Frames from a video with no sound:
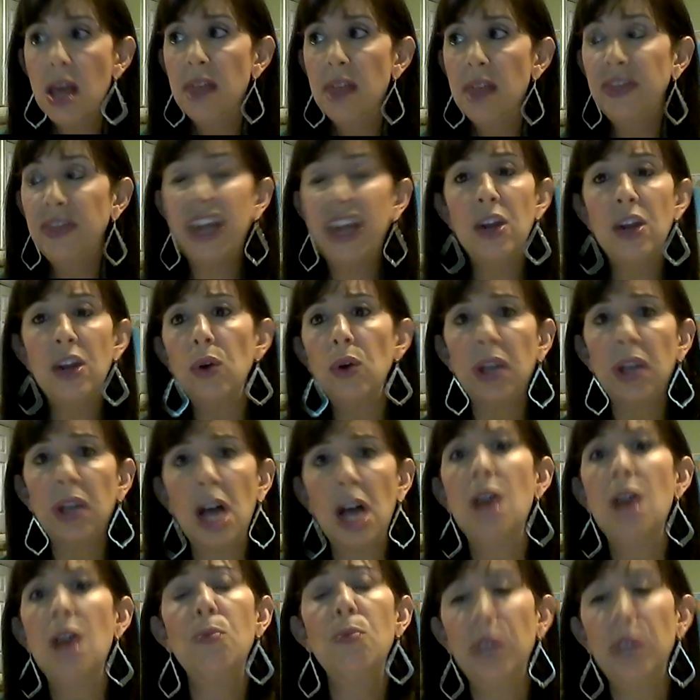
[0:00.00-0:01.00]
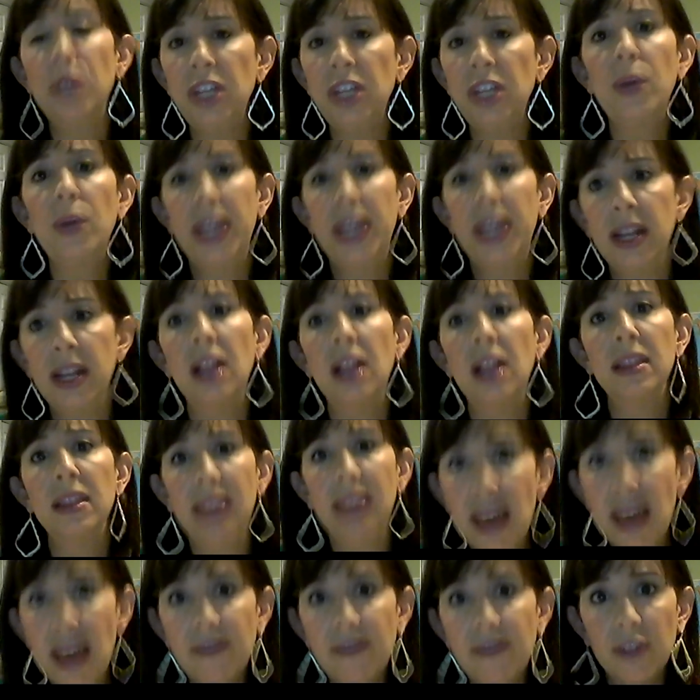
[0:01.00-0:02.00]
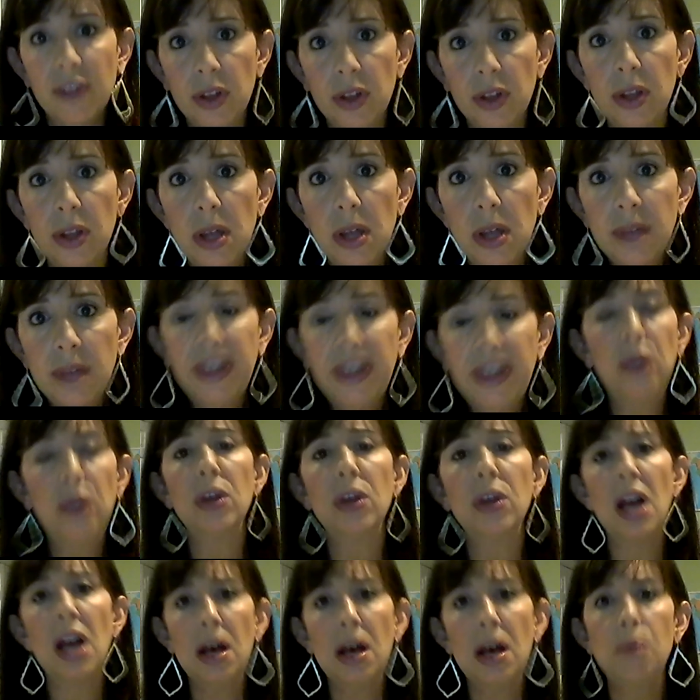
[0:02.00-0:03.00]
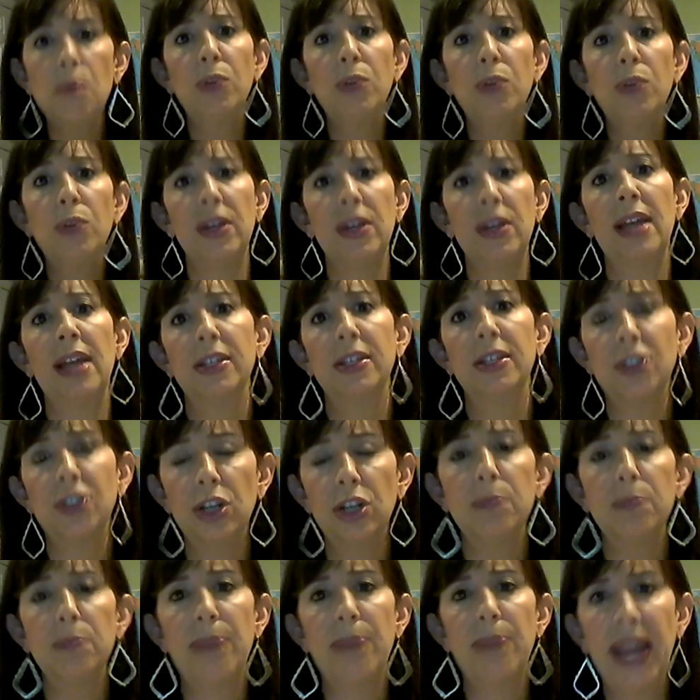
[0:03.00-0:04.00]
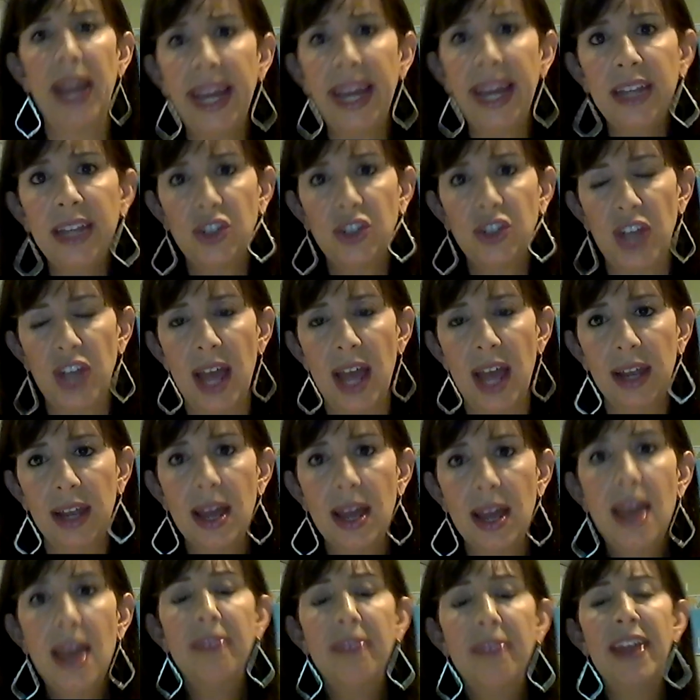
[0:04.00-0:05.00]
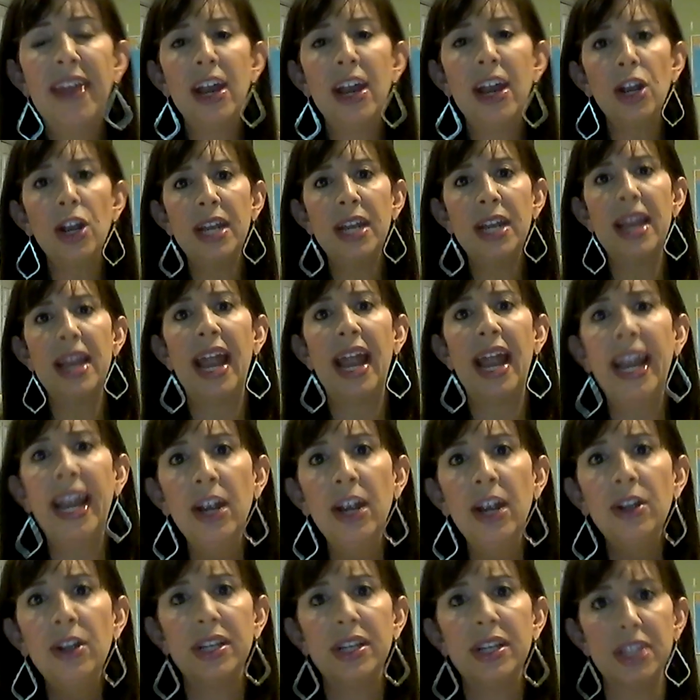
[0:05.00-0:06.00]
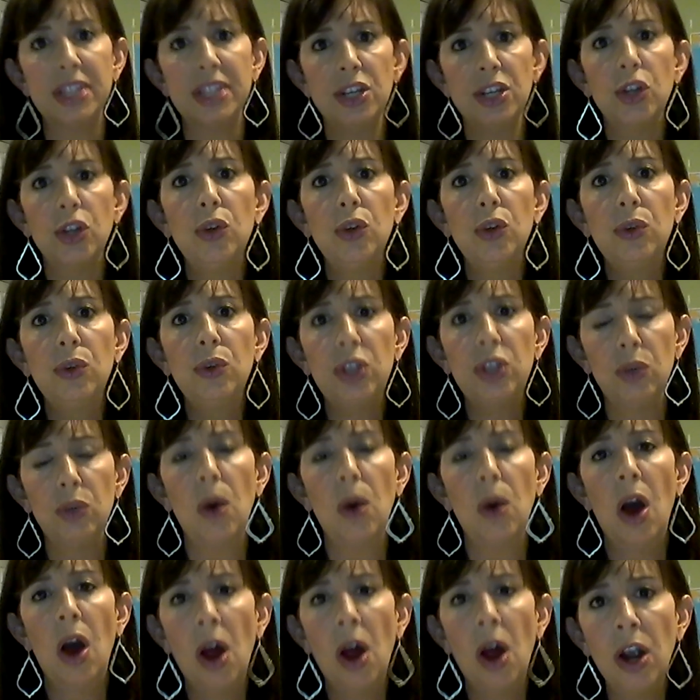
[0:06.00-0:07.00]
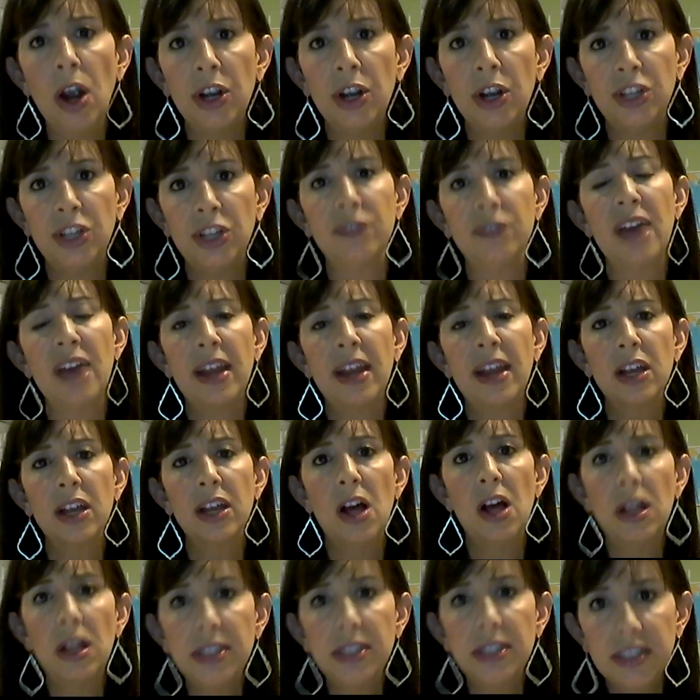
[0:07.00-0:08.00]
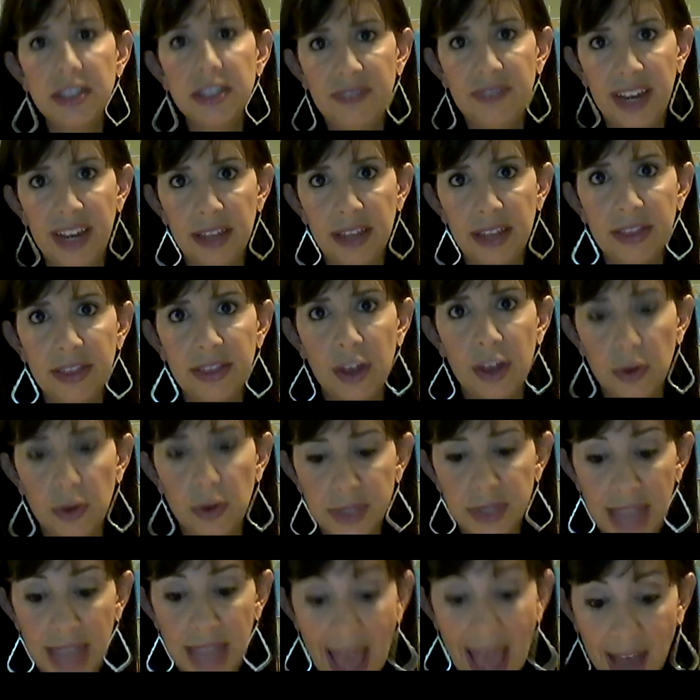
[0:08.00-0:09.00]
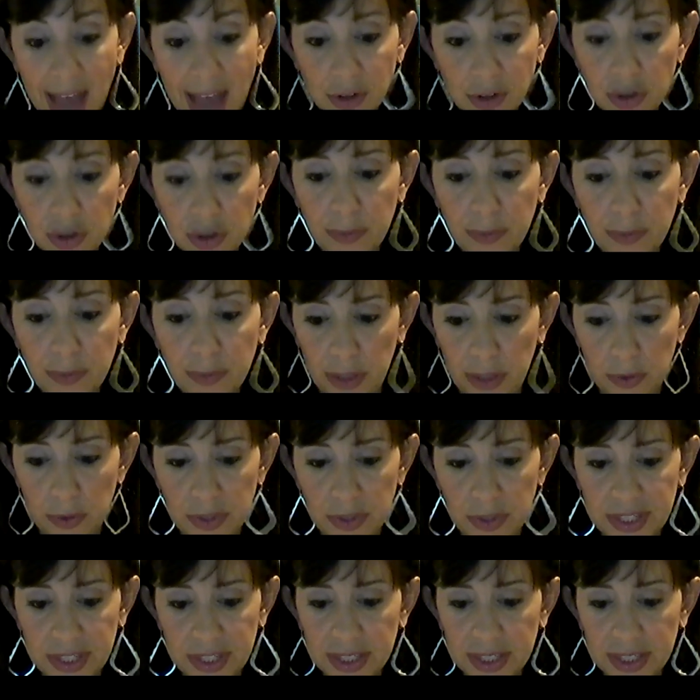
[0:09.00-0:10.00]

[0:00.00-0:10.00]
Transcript: they don't come when you hit a level. They don't come when you get a certain paycheck. They are inherent in who you are, and you've got to cultivate those attributes.